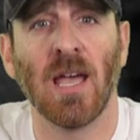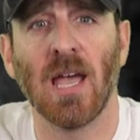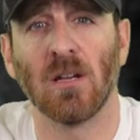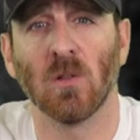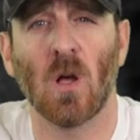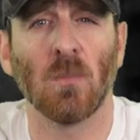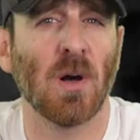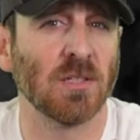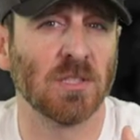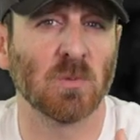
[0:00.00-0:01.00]
And long
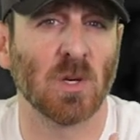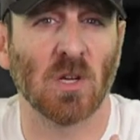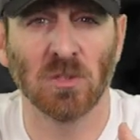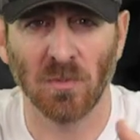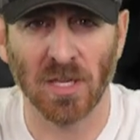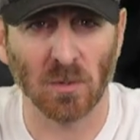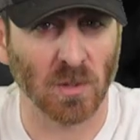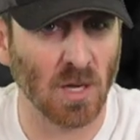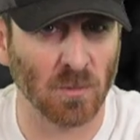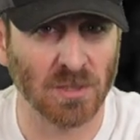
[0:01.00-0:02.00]
pauses would also make the
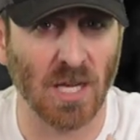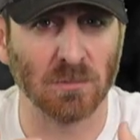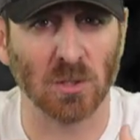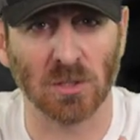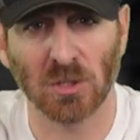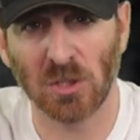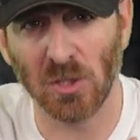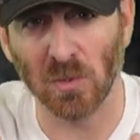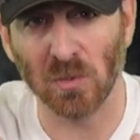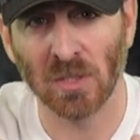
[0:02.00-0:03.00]
recovery times look
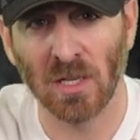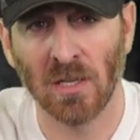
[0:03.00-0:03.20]
skewed.